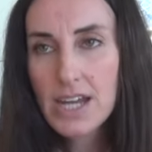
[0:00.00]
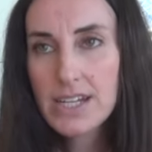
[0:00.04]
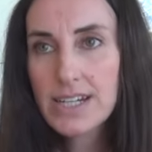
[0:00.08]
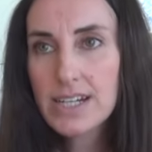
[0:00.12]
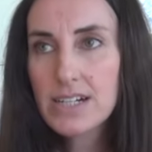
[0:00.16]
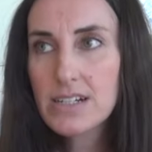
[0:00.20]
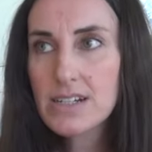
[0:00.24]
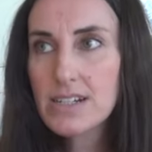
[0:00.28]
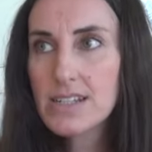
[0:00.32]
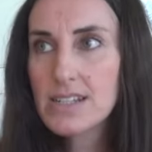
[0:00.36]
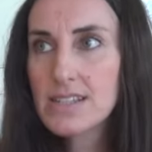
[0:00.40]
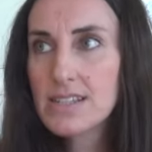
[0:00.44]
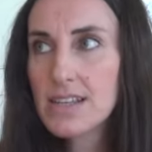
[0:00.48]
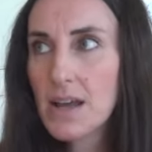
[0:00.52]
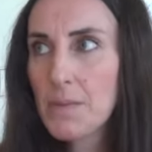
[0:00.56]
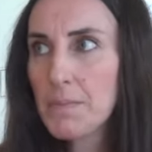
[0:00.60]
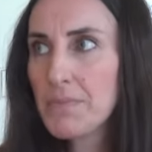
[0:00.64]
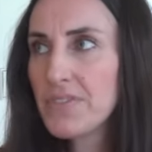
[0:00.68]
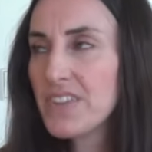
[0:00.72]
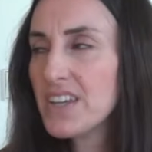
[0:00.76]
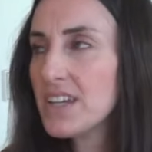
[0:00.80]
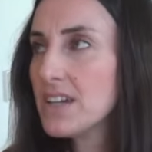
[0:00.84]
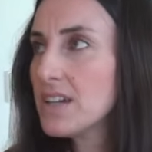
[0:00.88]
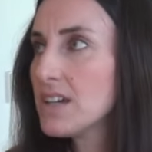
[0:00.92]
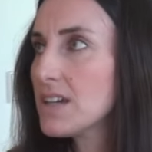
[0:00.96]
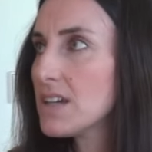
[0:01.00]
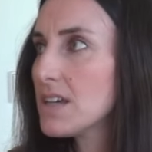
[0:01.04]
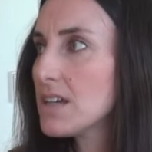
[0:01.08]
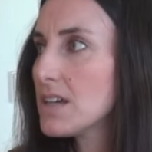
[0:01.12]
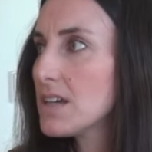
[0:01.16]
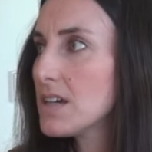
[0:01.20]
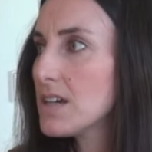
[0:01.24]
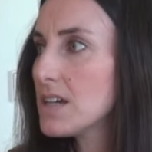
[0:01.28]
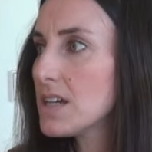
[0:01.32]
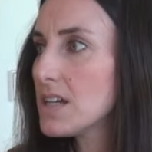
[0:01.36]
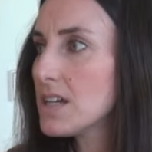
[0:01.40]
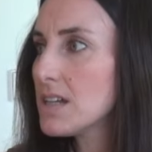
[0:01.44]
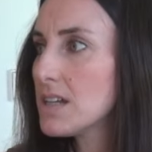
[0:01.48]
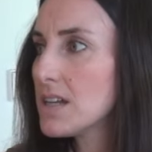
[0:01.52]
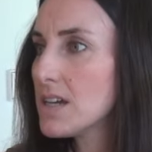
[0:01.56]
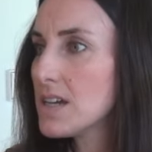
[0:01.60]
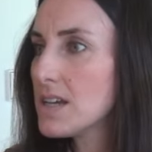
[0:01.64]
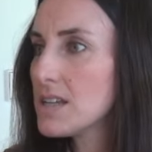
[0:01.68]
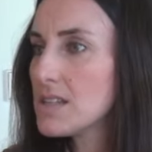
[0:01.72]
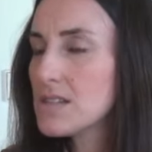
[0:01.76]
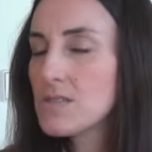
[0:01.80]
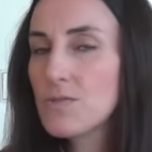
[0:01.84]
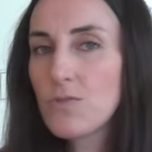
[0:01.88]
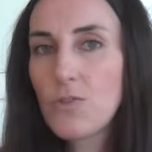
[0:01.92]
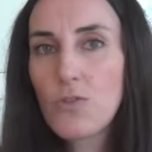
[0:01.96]
There is something uh, in
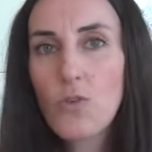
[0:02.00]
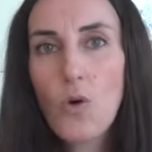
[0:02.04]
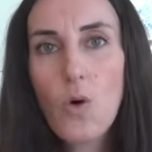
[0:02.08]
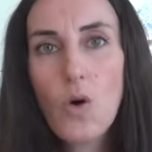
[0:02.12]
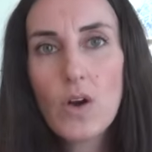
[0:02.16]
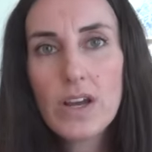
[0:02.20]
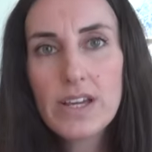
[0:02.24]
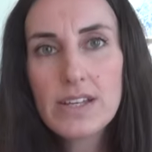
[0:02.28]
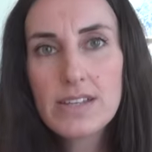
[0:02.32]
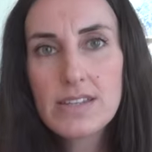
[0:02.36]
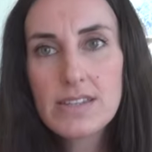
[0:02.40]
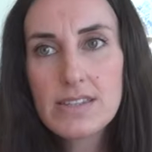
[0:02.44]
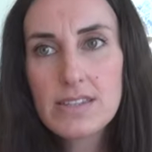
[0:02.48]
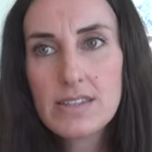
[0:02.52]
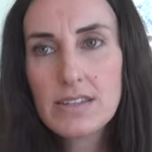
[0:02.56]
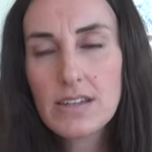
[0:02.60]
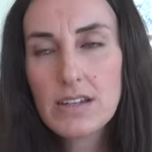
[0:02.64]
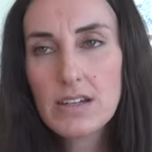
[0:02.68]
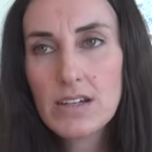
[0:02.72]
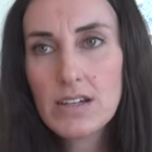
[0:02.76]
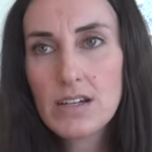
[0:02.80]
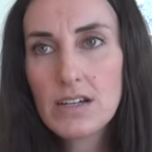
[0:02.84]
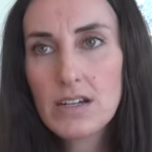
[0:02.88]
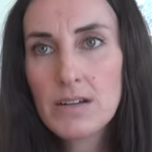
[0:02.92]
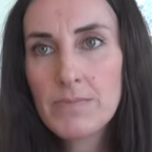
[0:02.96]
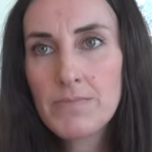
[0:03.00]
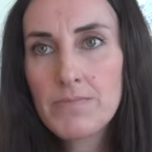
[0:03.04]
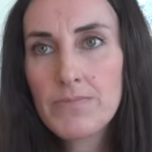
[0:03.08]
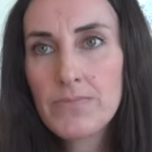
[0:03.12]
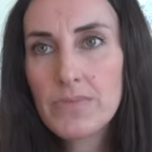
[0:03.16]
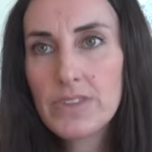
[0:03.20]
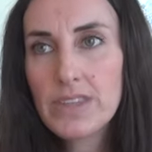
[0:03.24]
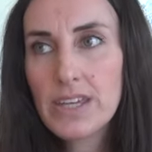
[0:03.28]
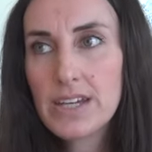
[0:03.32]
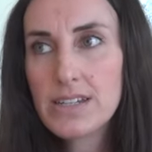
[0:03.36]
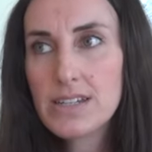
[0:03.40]
his voice um,